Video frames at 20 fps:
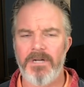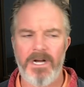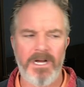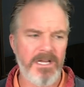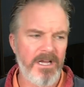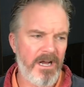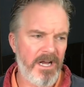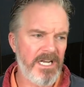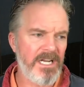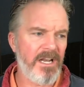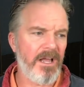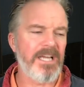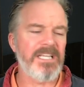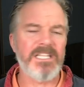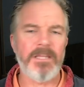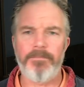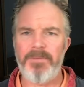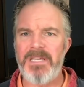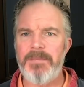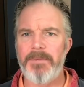I like
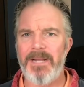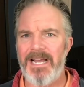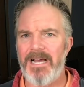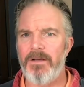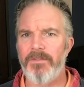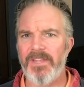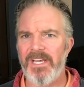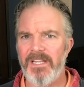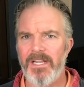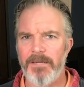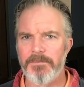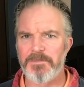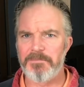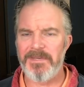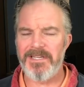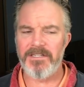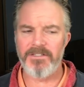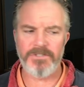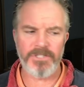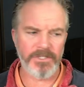the people out there that I'm
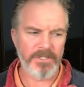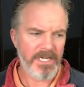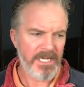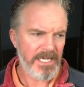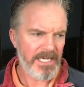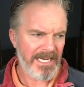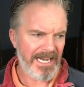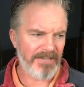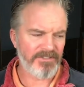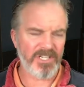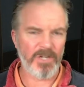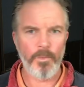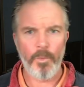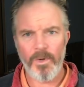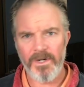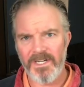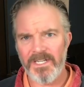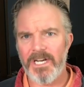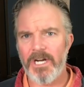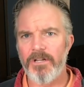speaking to, else I
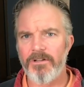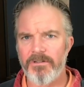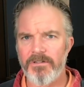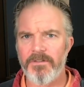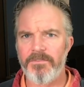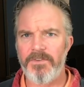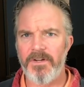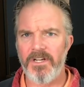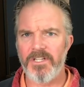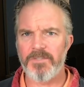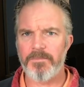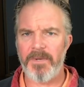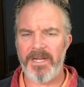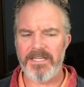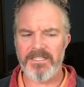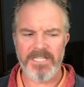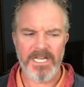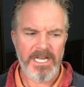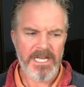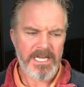wouldn't go there in the first
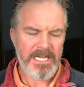place.